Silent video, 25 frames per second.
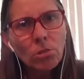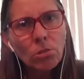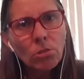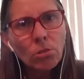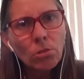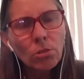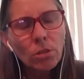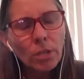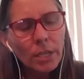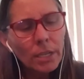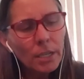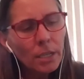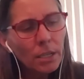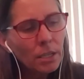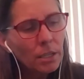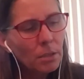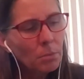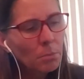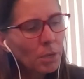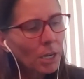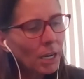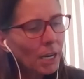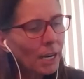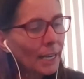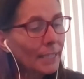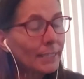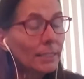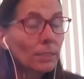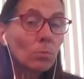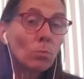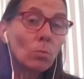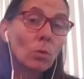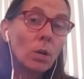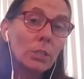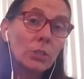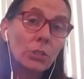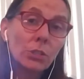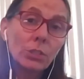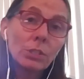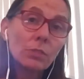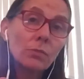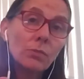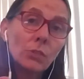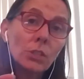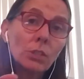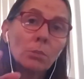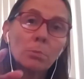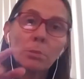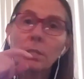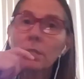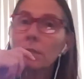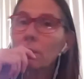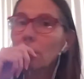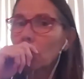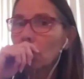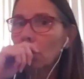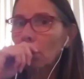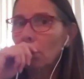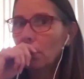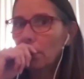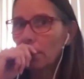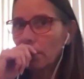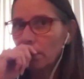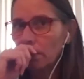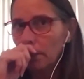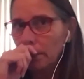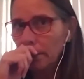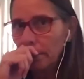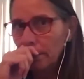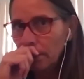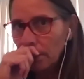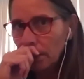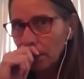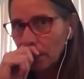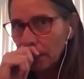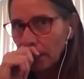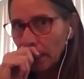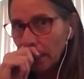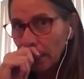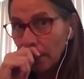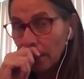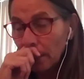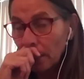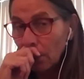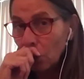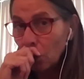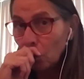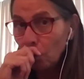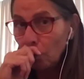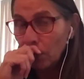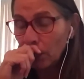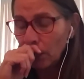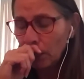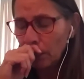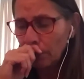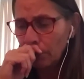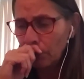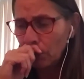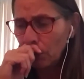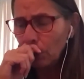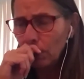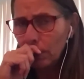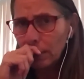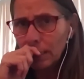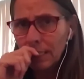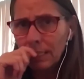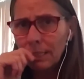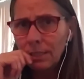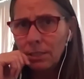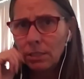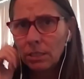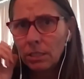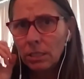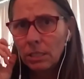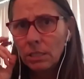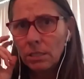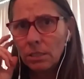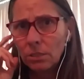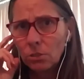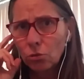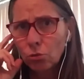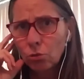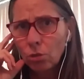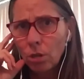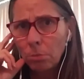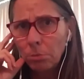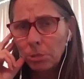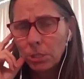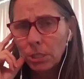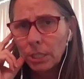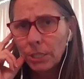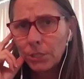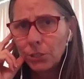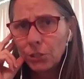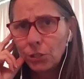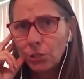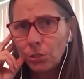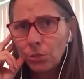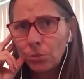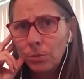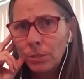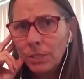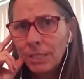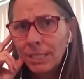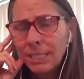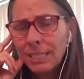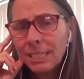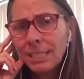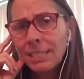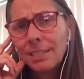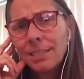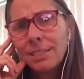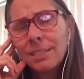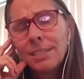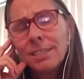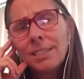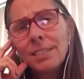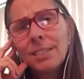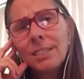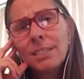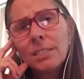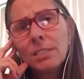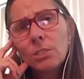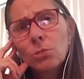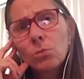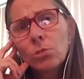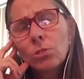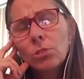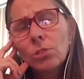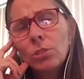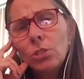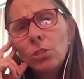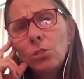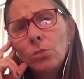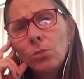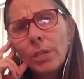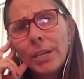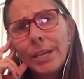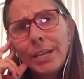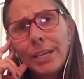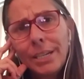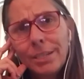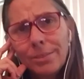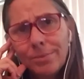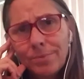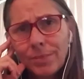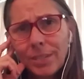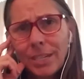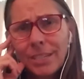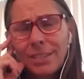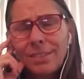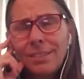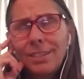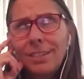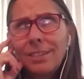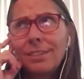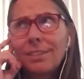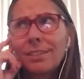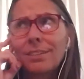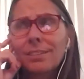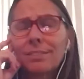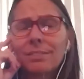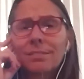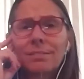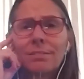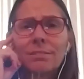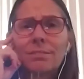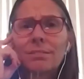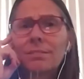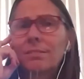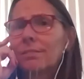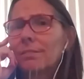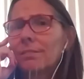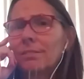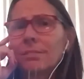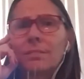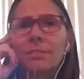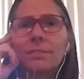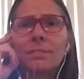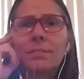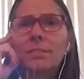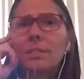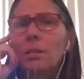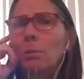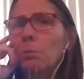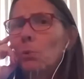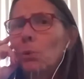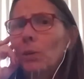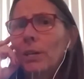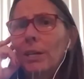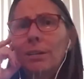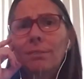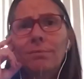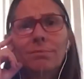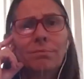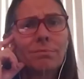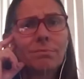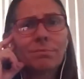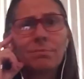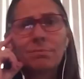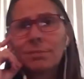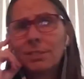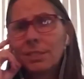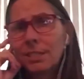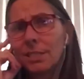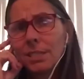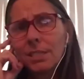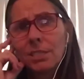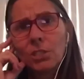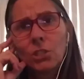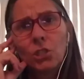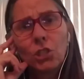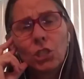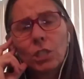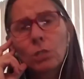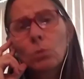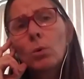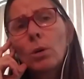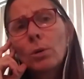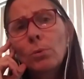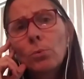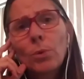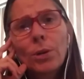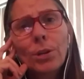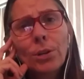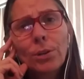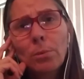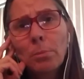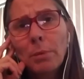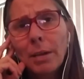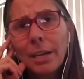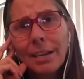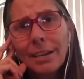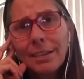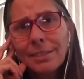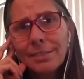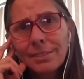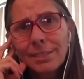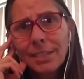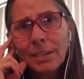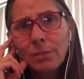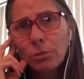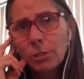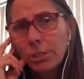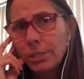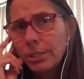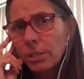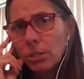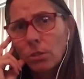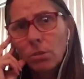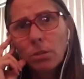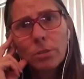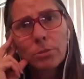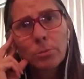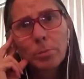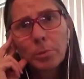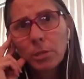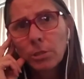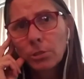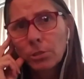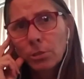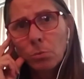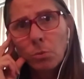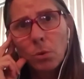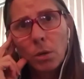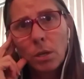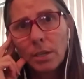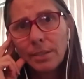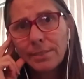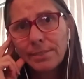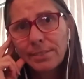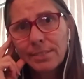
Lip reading: I didn't watch this video, but I saw it on today, and I hope that if you did, it didn't traumatize you. This was in the UK, I think. Subway, chick wasn't wearing a mask. Every single other person was.